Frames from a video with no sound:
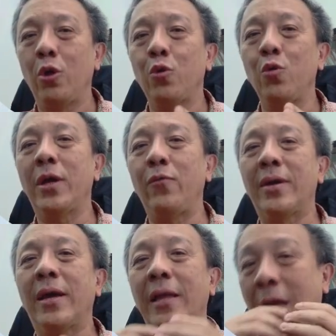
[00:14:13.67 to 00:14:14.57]
so that
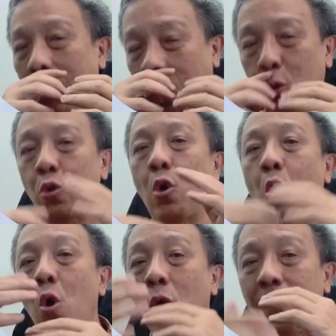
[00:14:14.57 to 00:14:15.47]
we can include
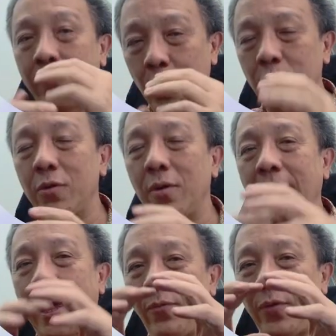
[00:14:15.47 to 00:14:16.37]
all of those
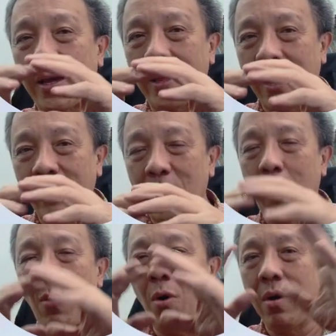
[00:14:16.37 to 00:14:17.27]
and we can have a
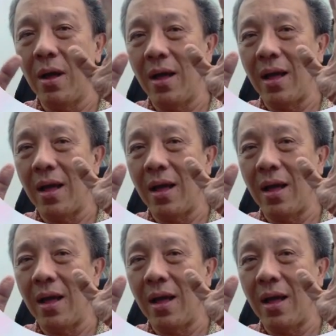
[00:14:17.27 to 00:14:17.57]
more